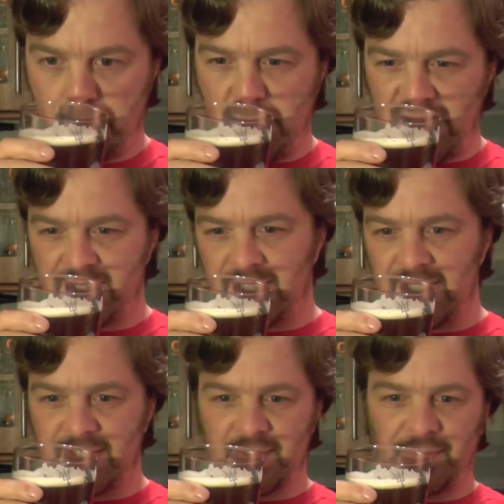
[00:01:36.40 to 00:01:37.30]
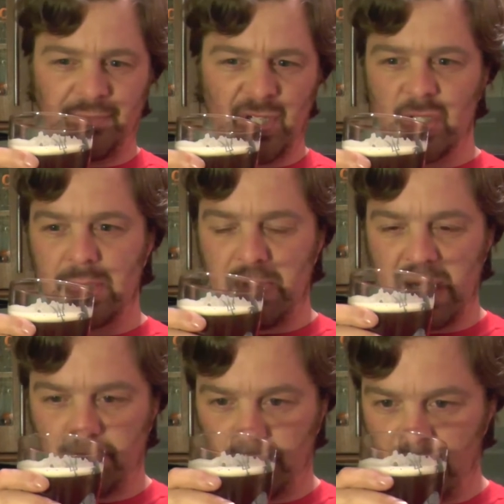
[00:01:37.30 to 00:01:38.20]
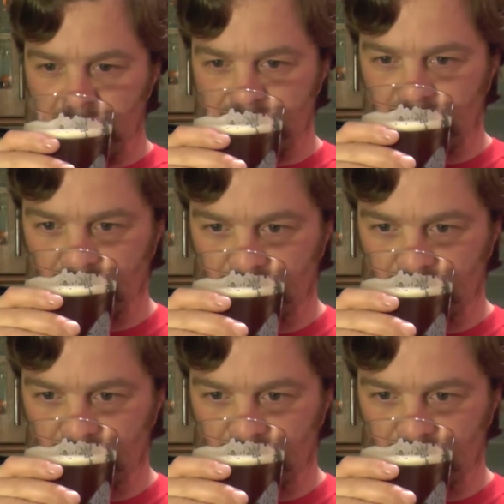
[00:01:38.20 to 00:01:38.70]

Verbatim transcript: Biscuits, freshly baked bread.